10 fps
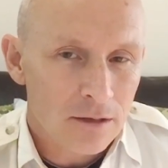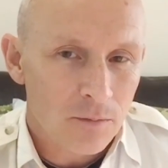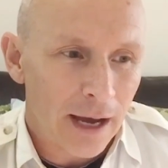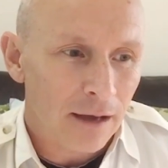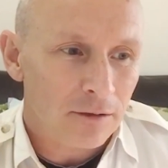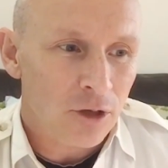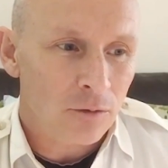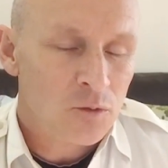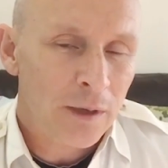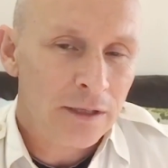about don't
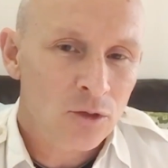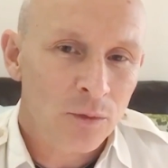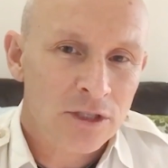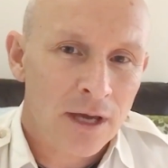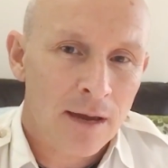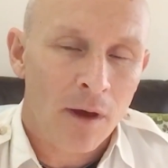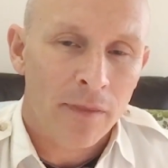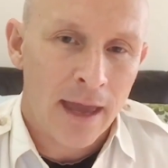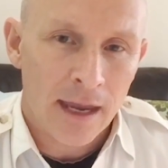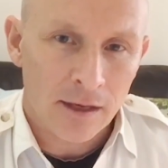spend too much time on the
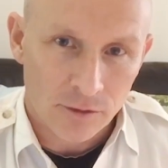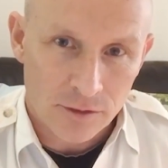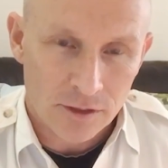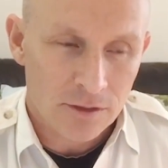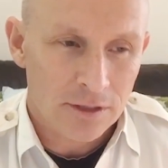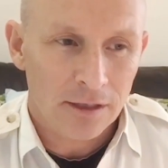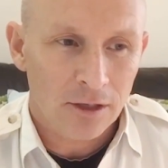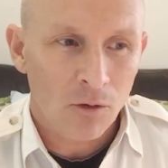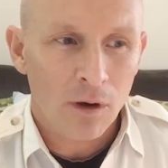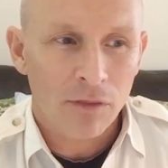haters. You said, you know
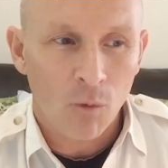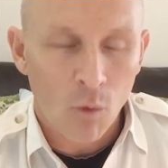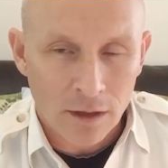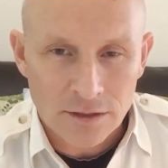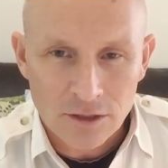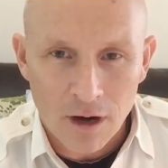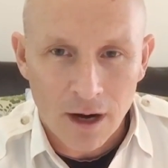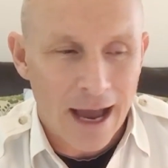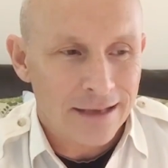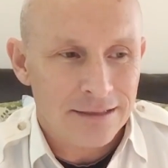what, the 1-star
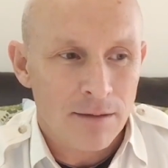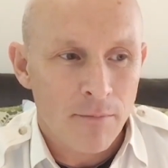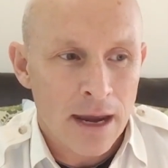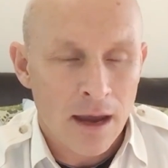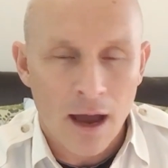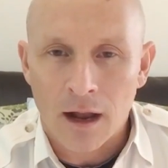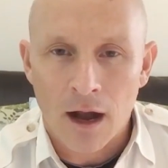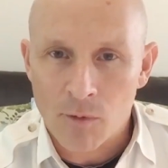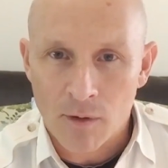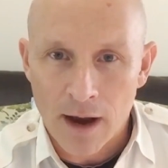guys, they may not come
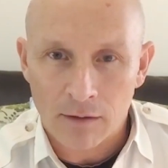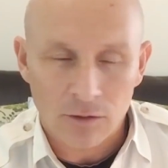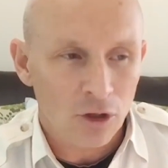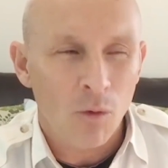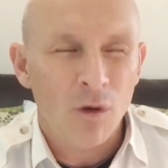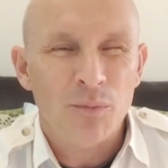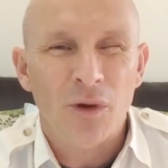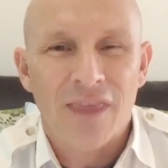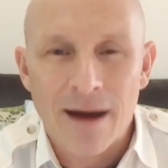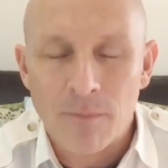around. You don't want to put
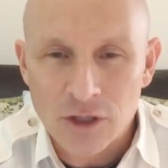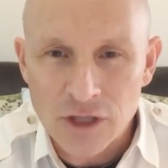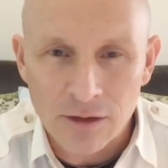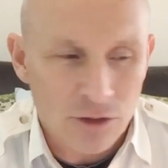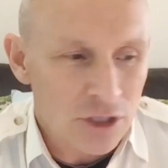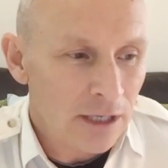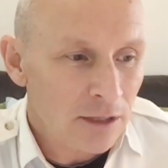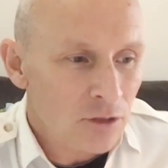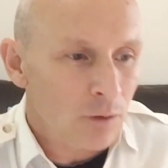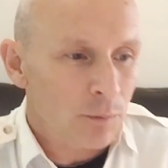that much energy
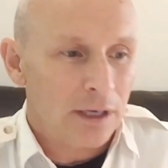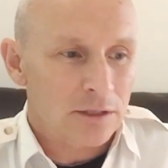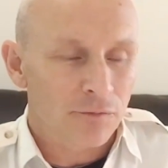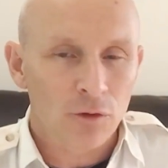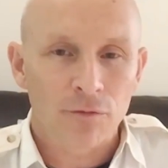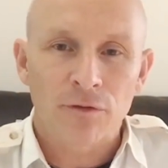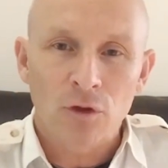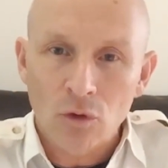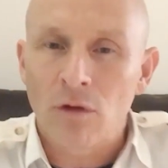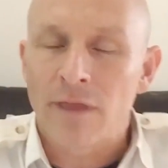into it because if you
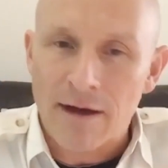fuel that